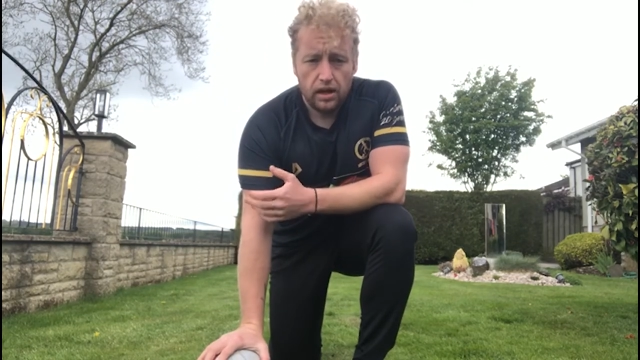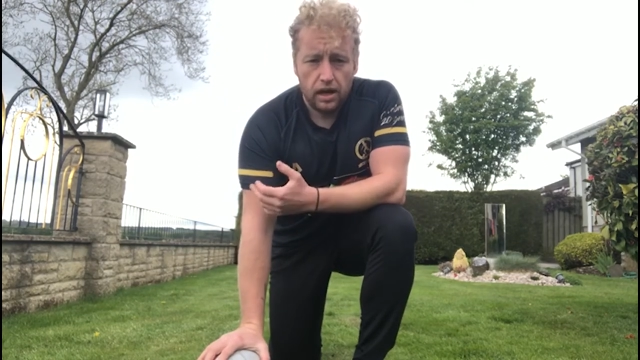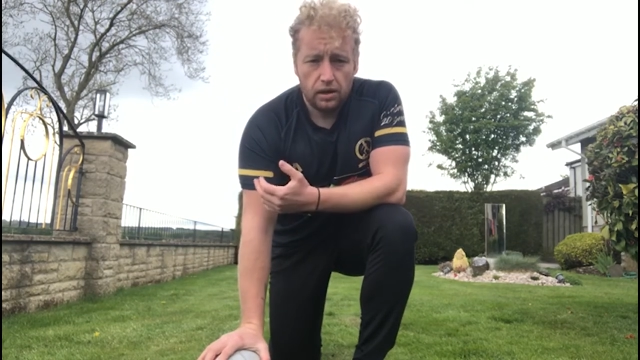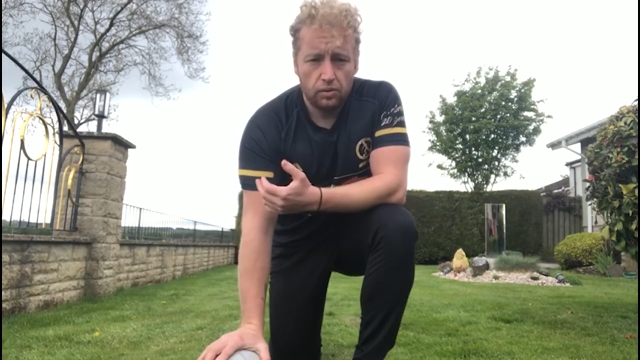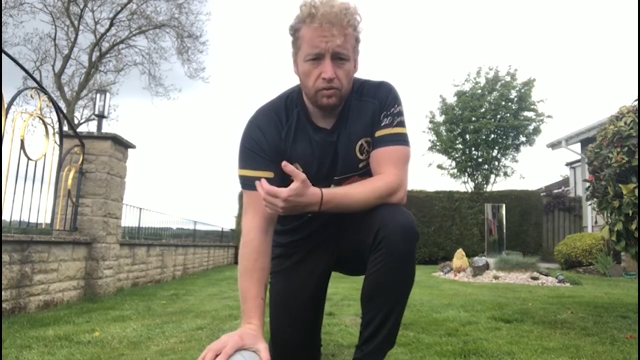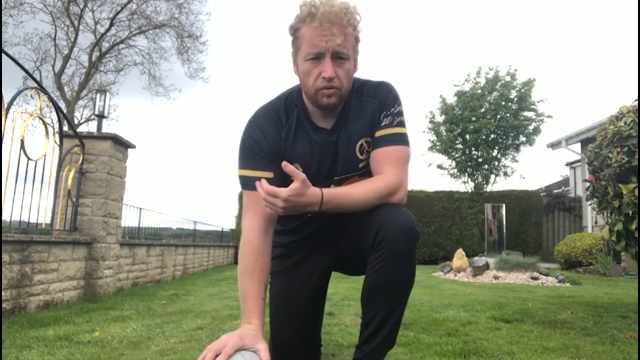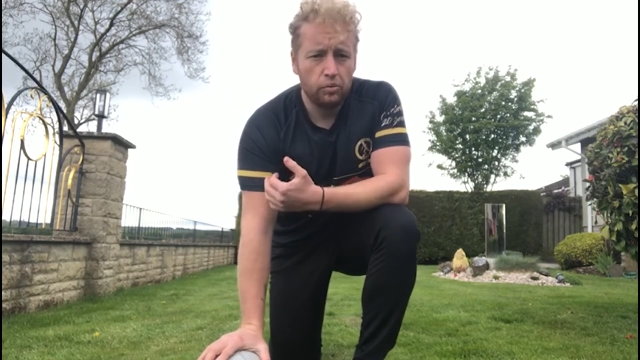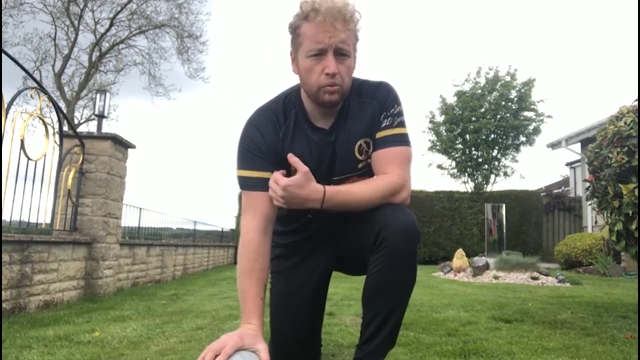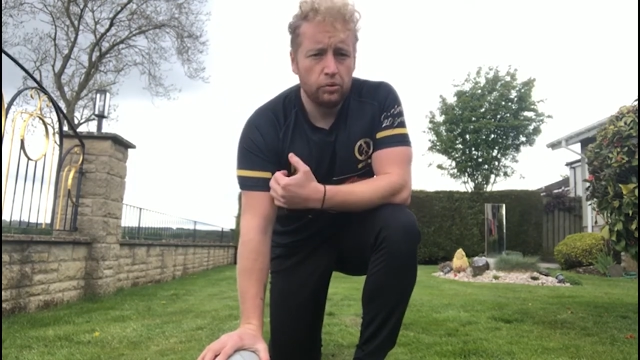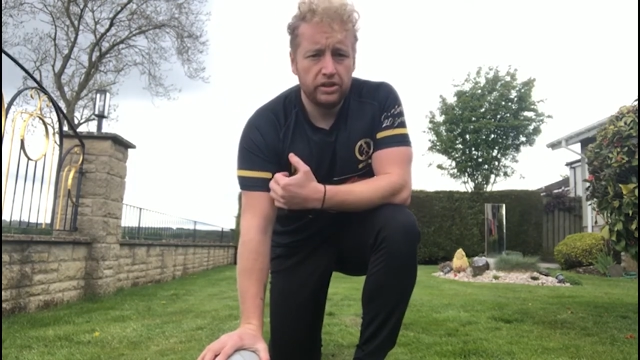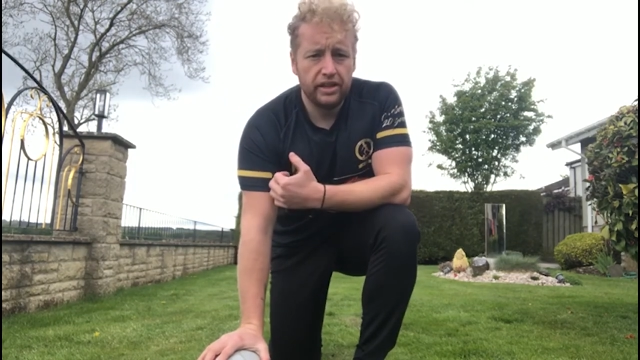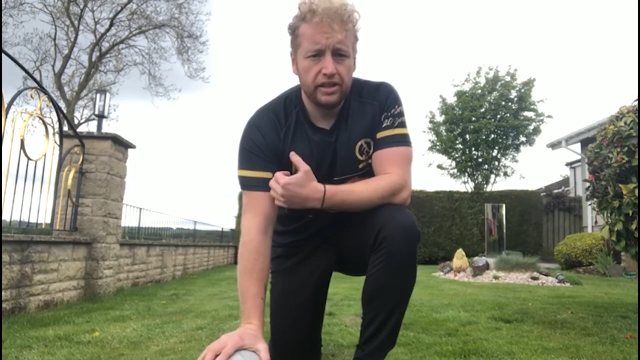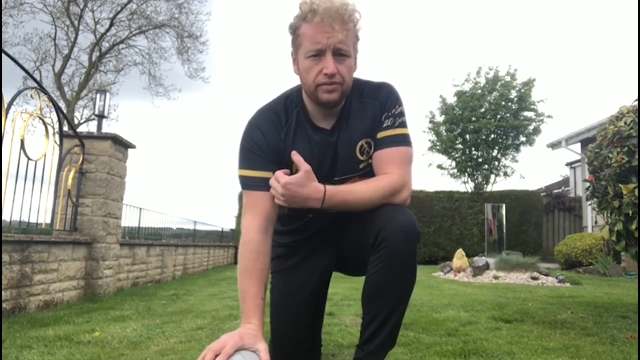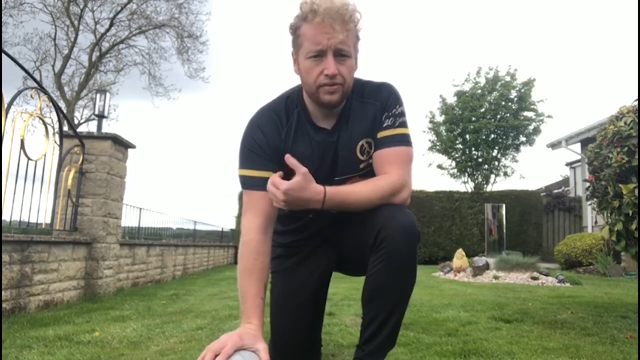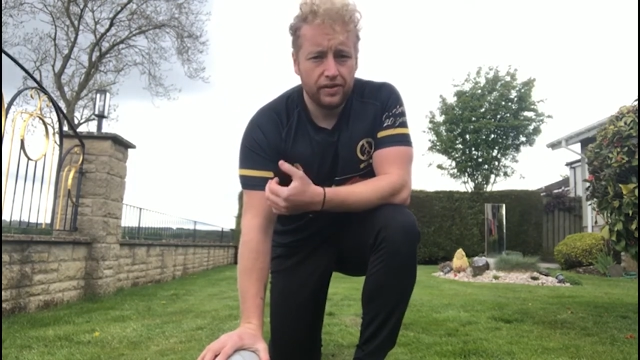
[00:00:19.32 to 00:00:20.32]
However, we're going
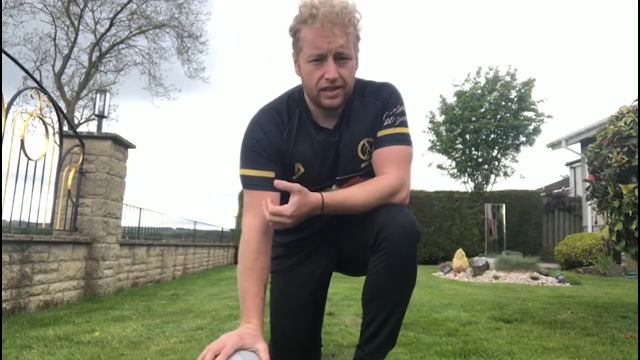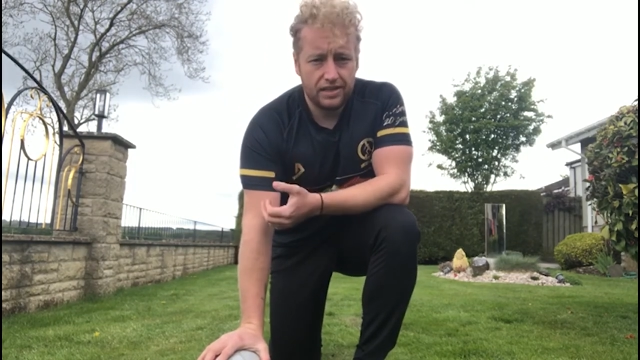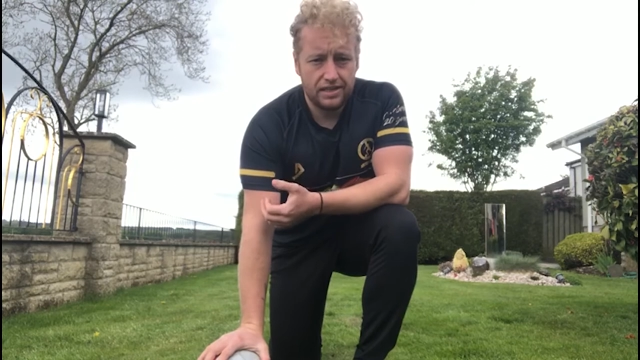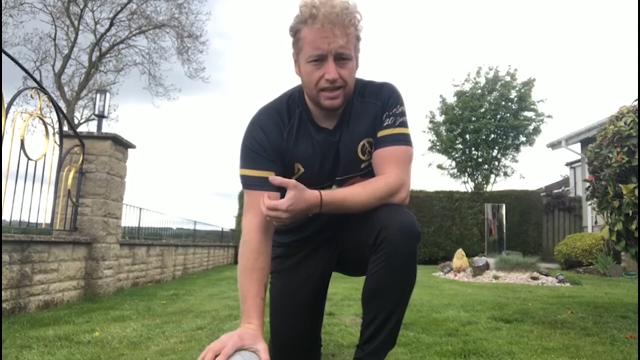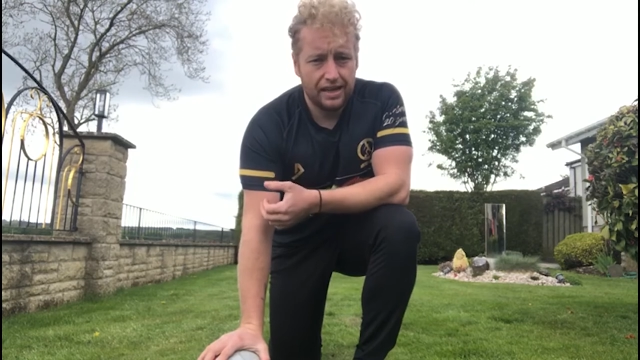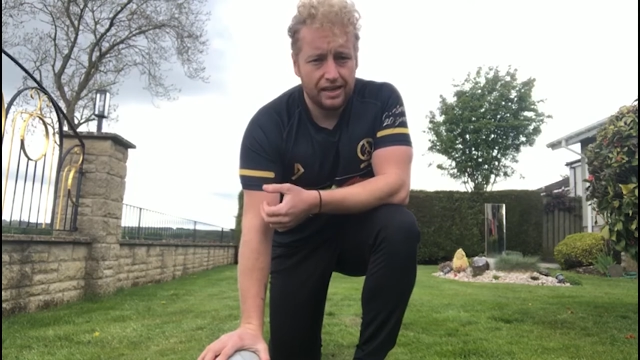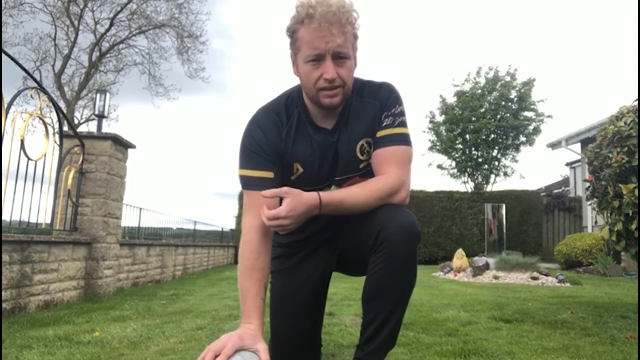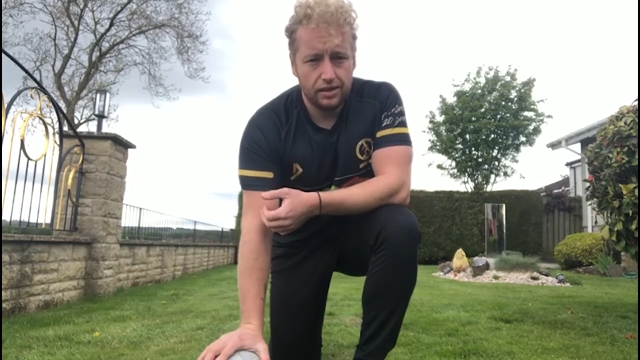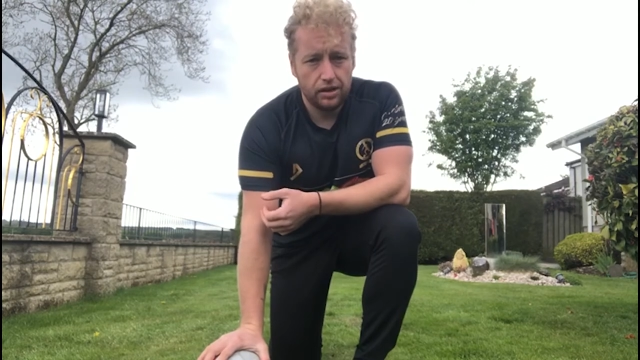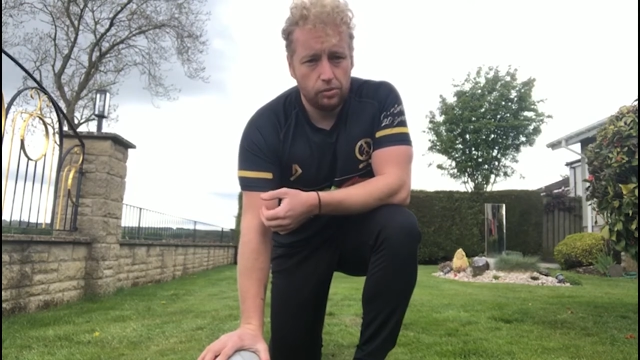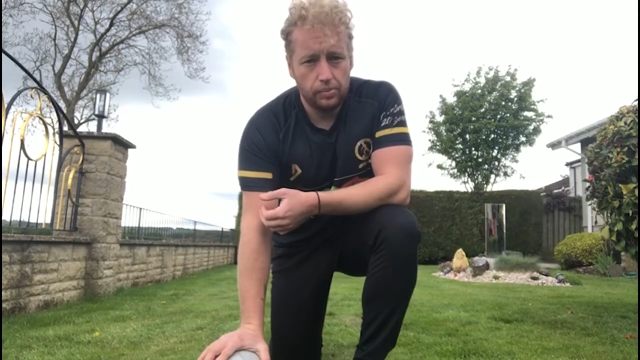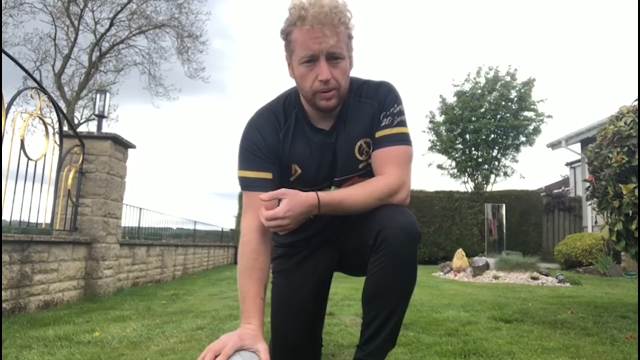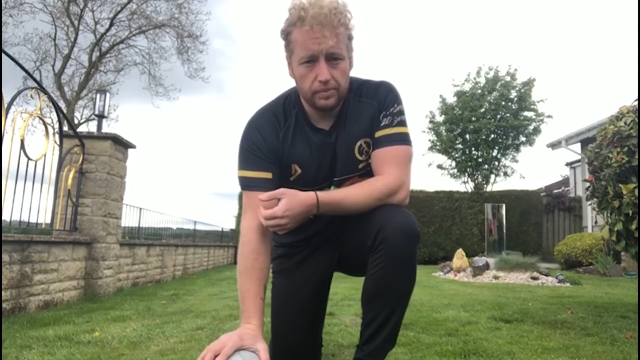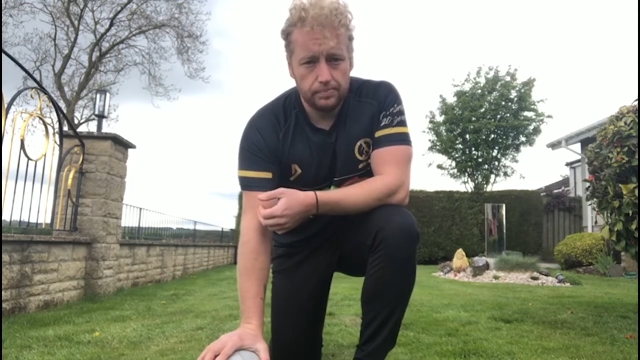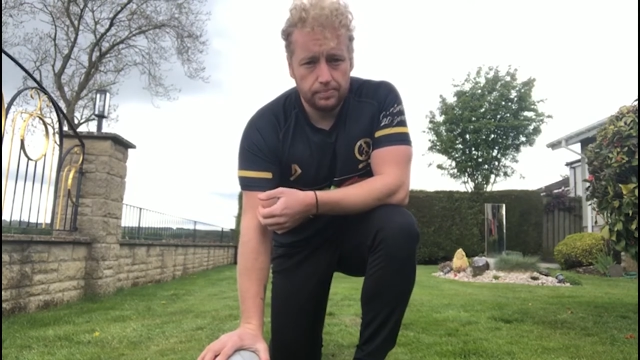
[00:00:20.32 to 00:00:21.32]
to advance that a little
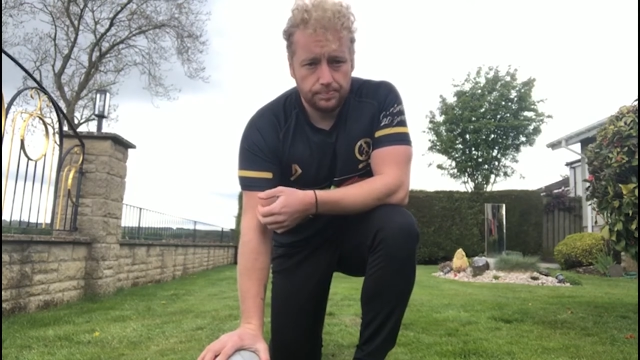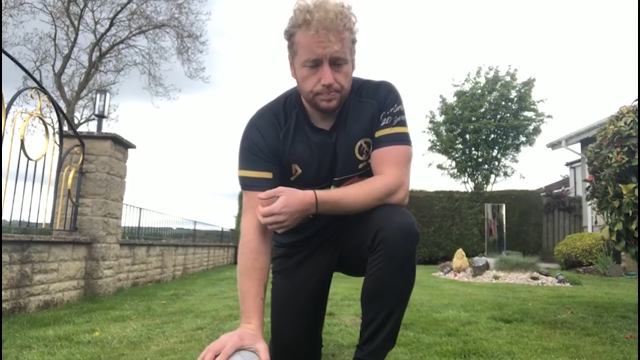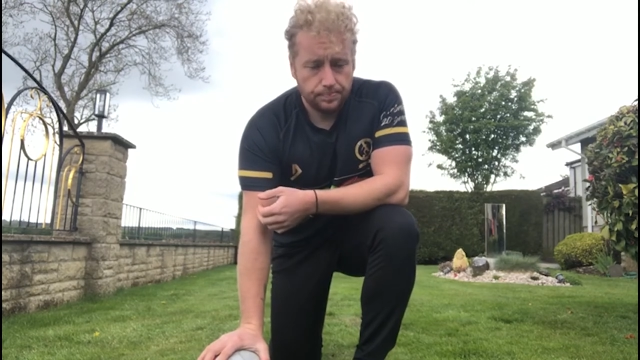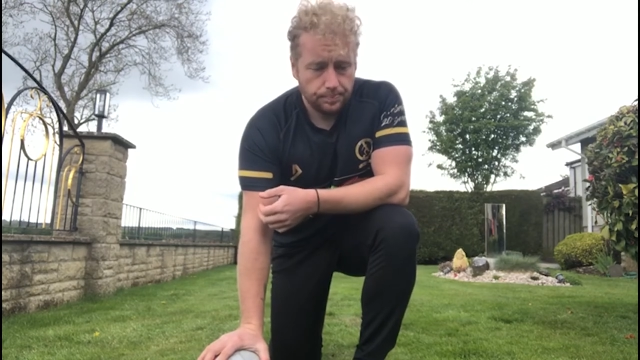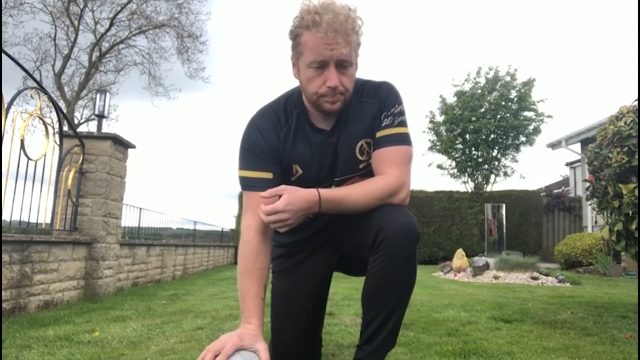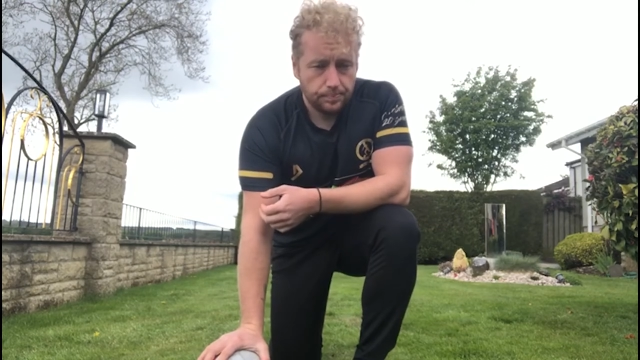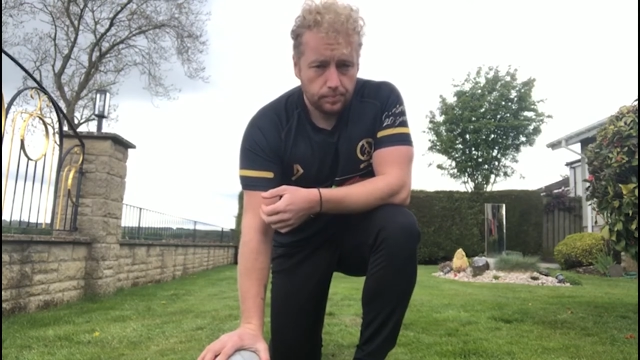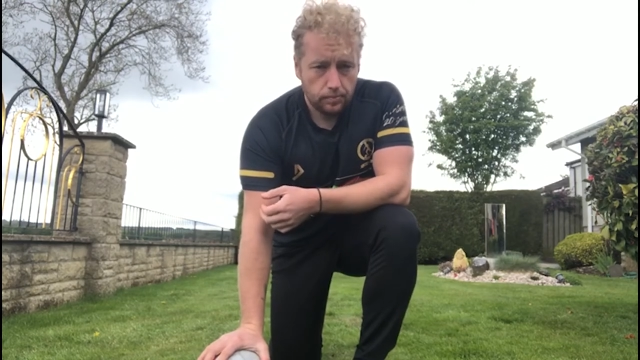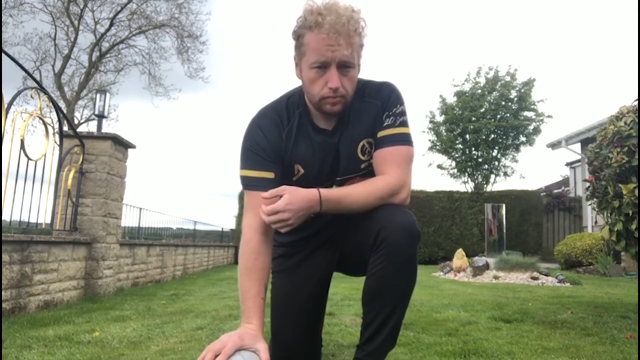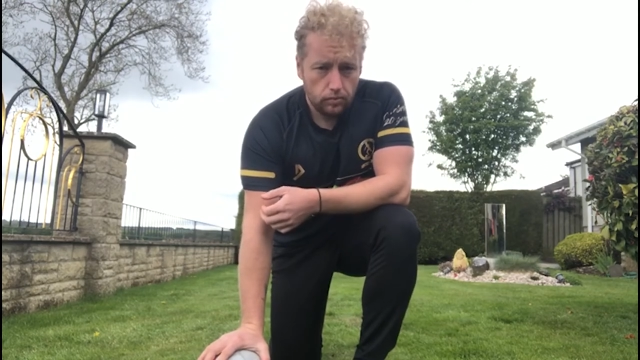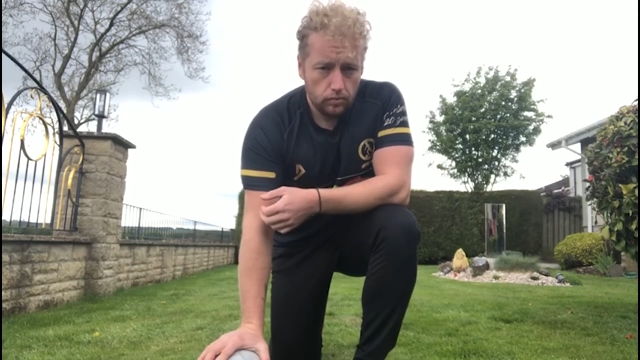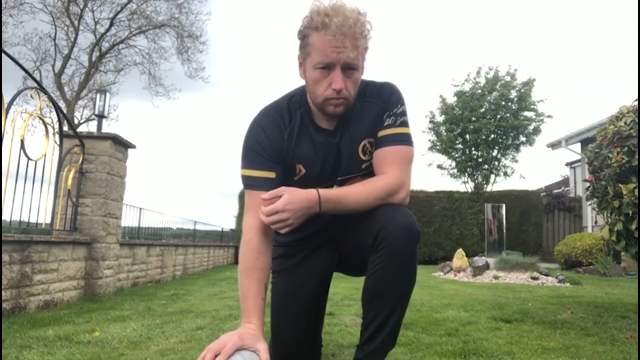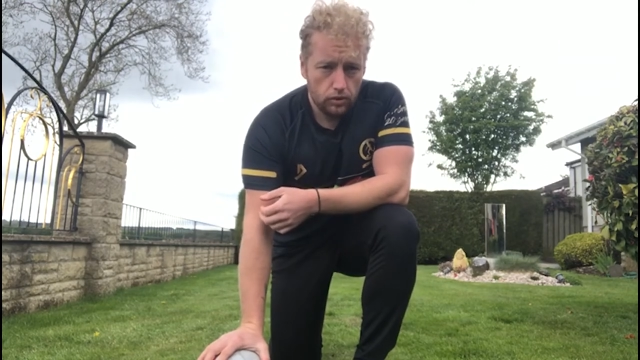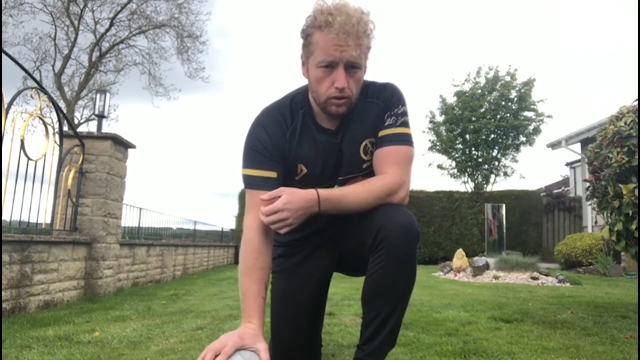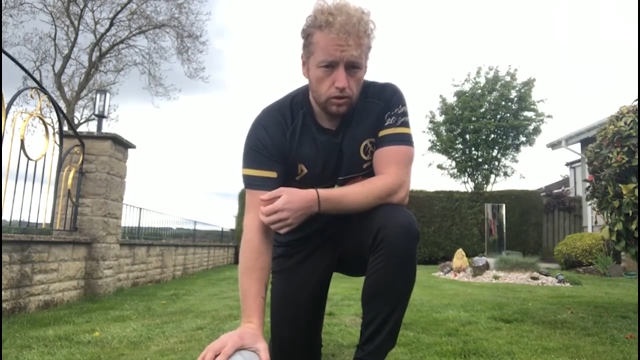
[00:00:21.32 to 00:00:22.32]

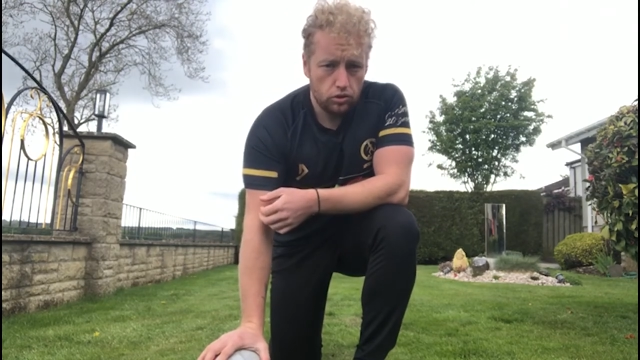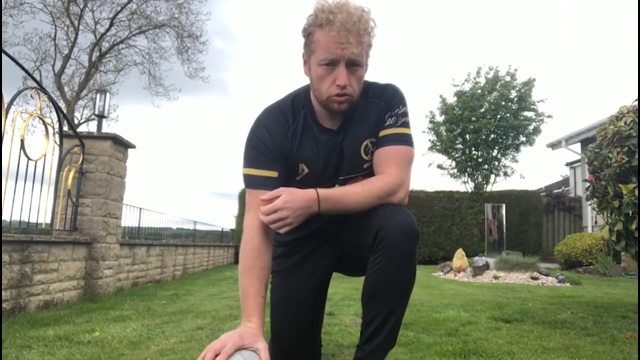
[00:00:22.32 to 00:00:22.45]
bit.